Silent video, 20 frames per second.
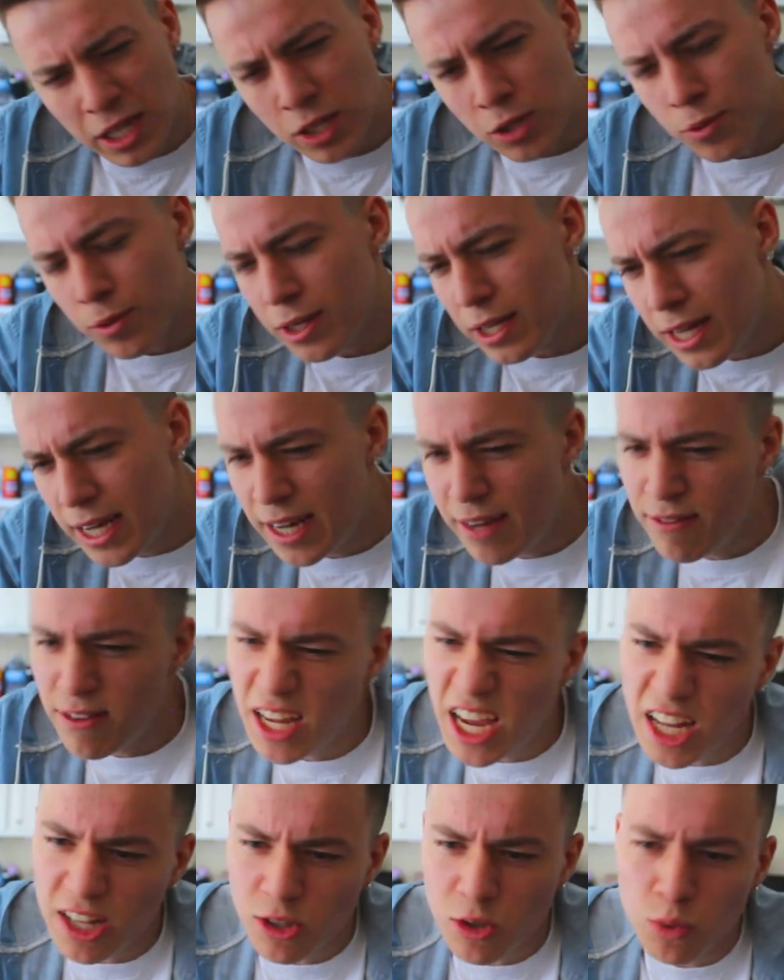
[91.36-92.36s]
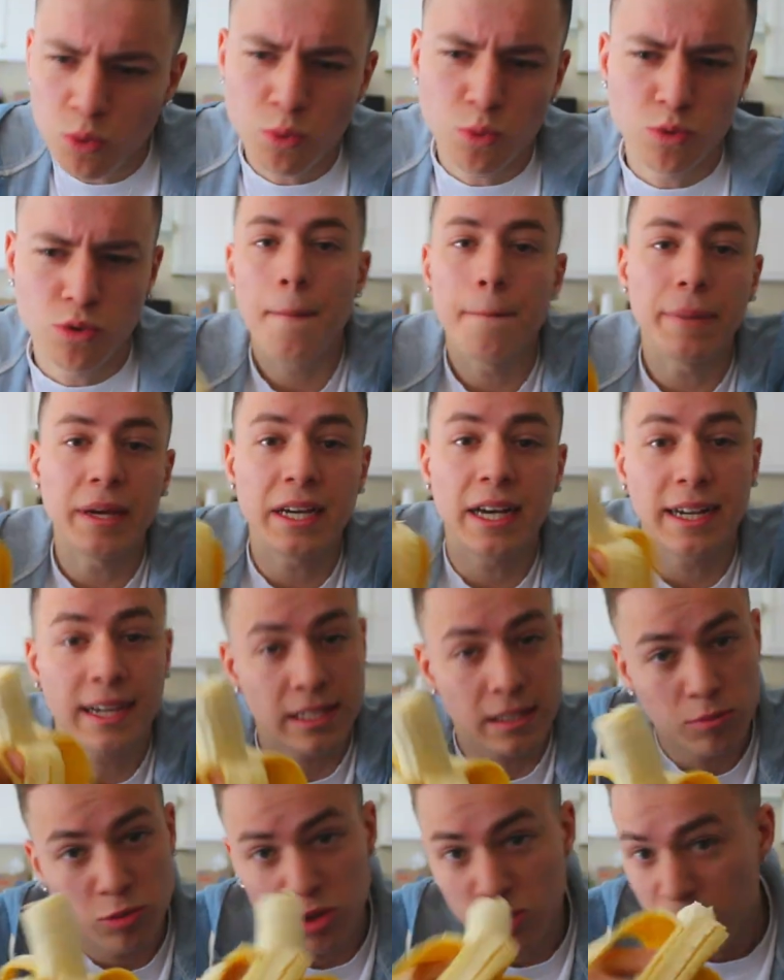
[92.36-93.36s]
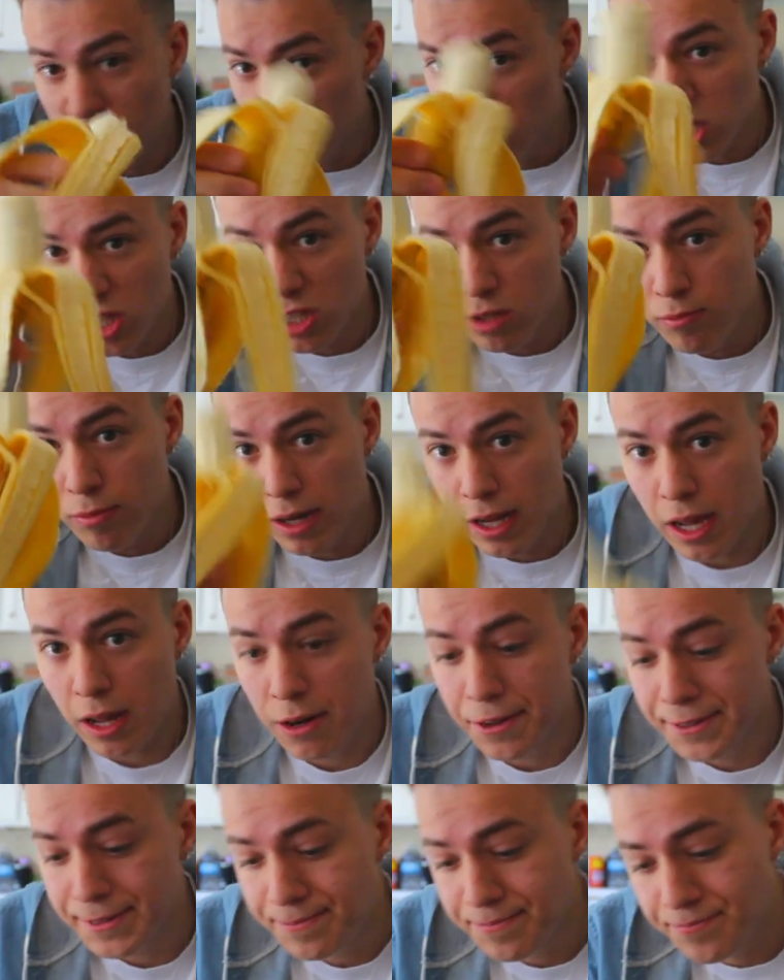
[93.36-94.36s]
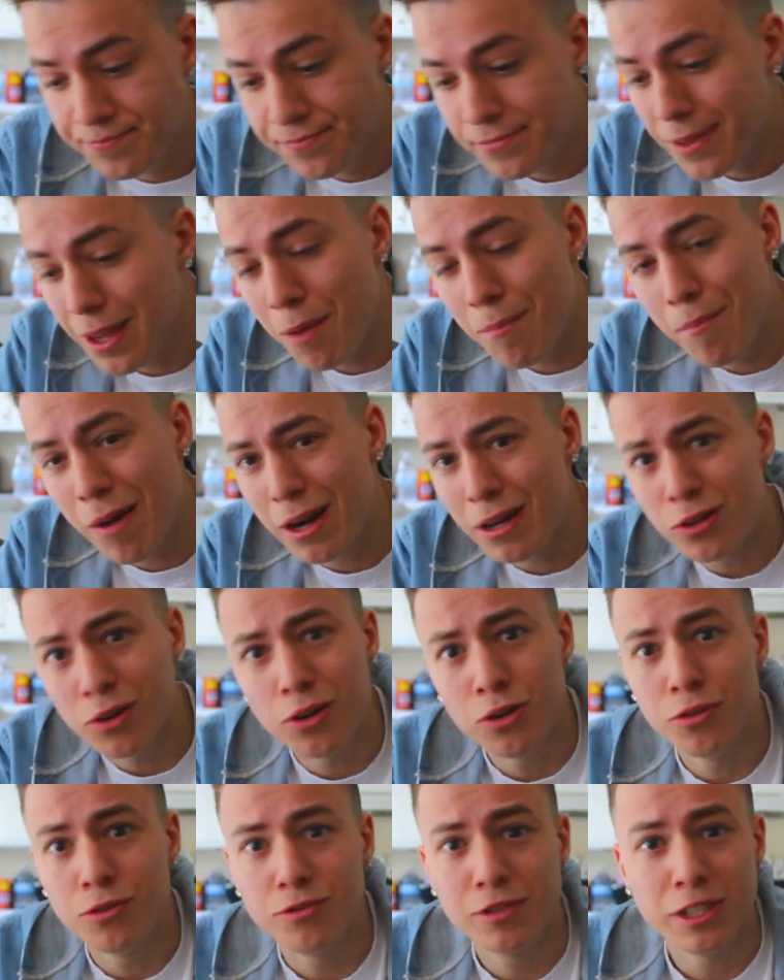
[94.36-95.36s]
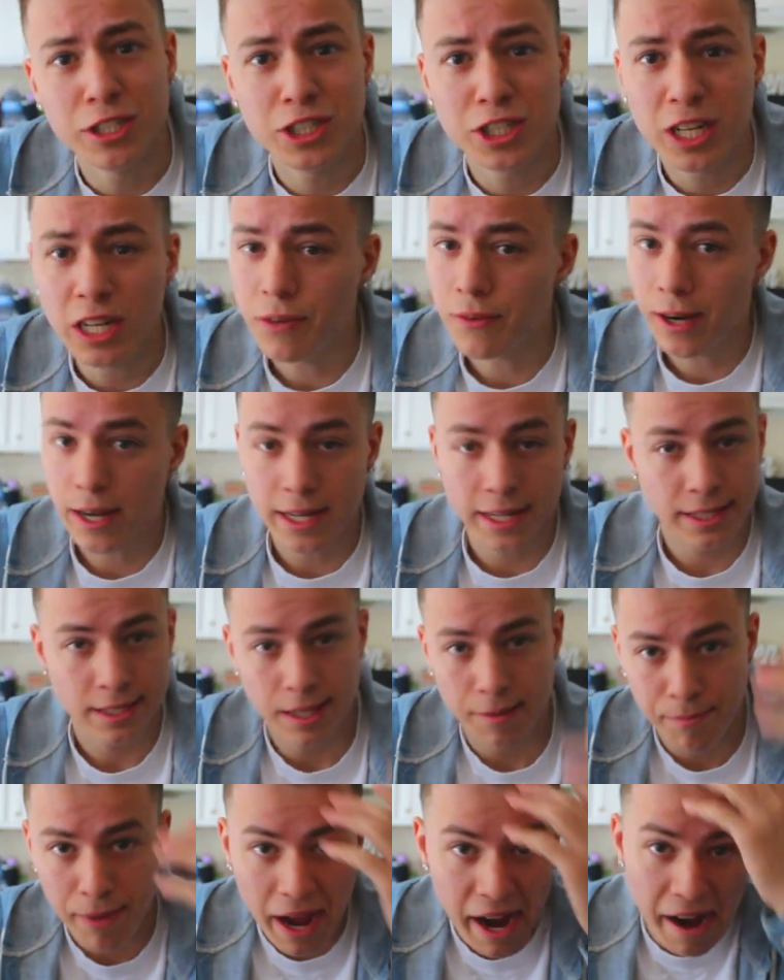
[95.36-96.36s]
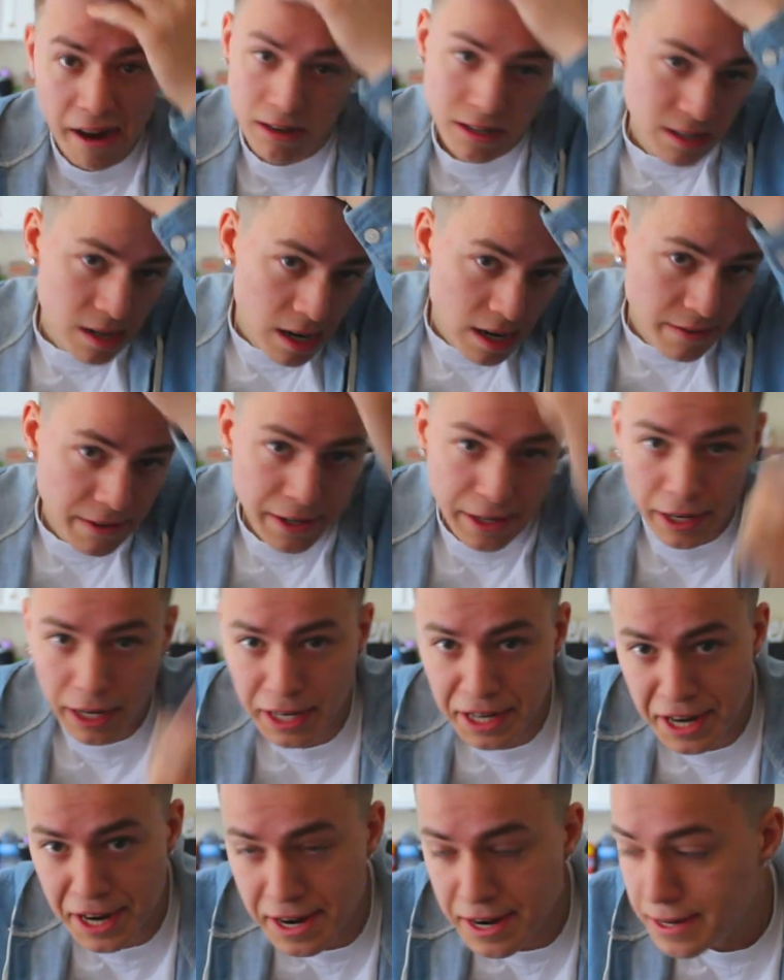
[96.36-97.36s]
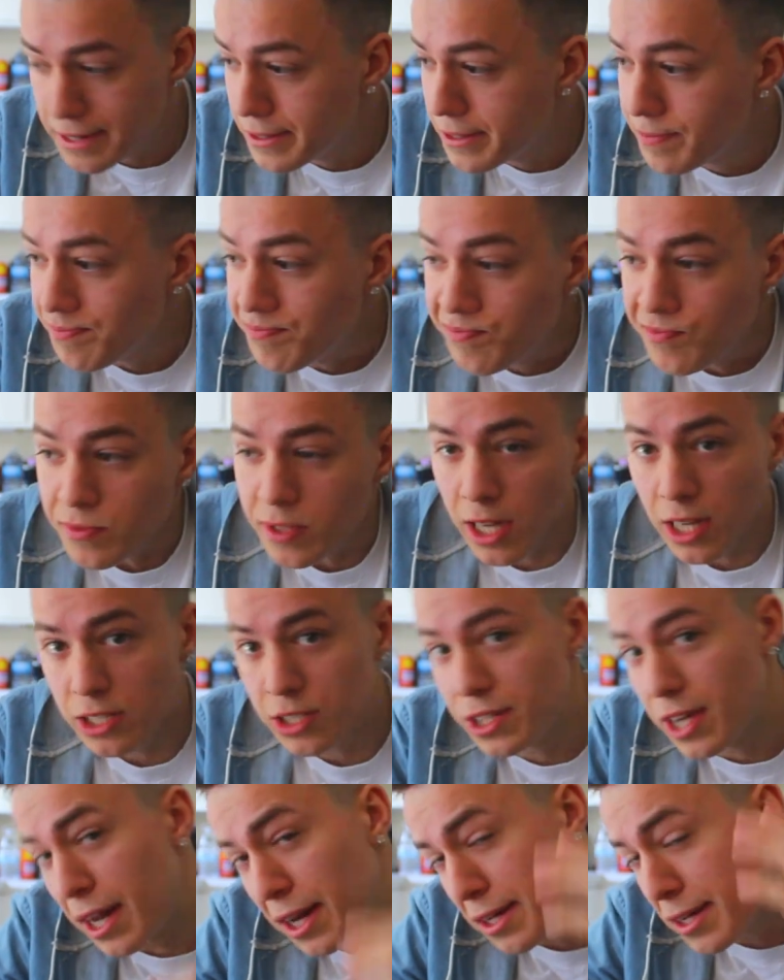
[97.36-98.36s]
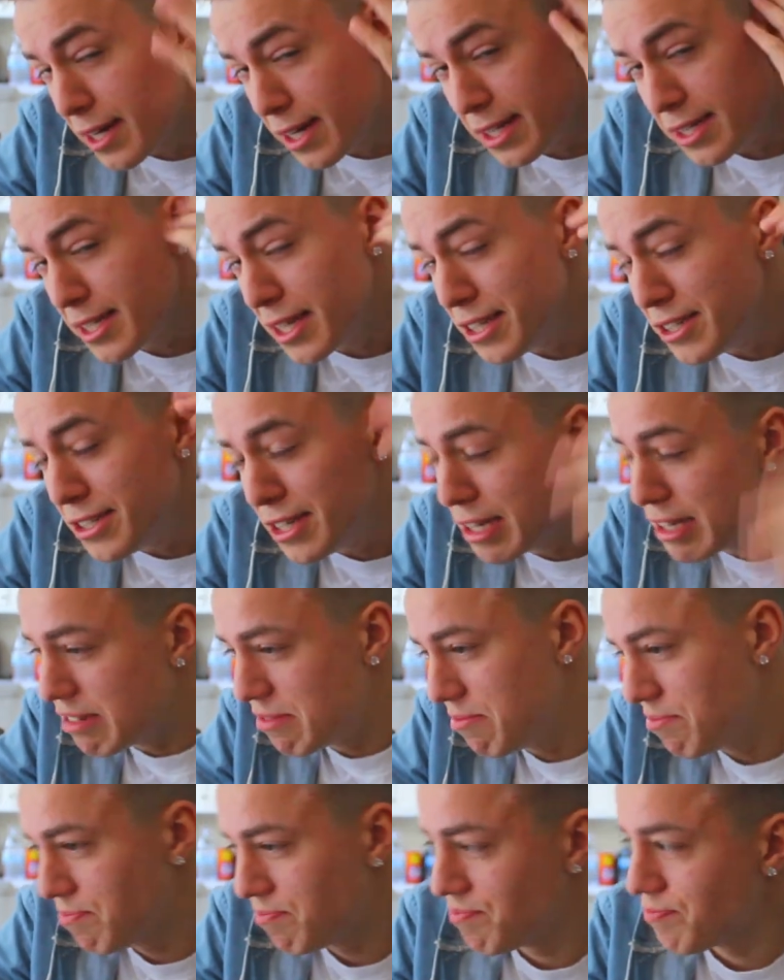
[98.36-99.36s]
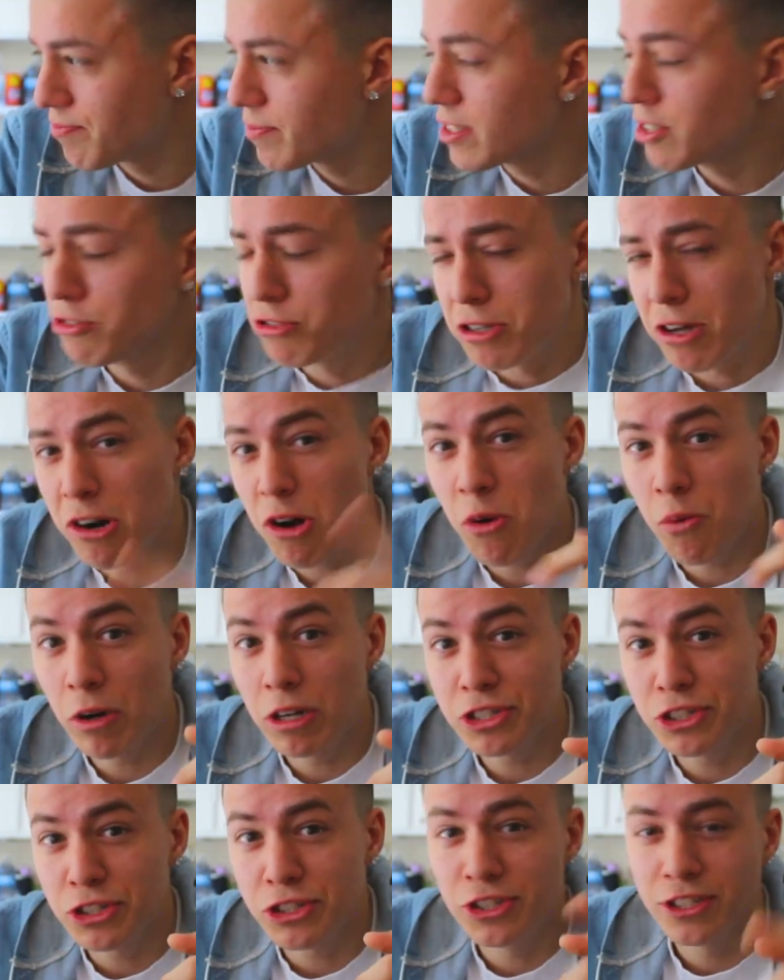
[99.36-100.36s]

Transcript: you wanna have tattoo? But yeah guys, I'm just finishing this banana. I'm about to go finish getting ready because uh, my hair is not even done yet. I just got the cut the other day. Shout out Walter.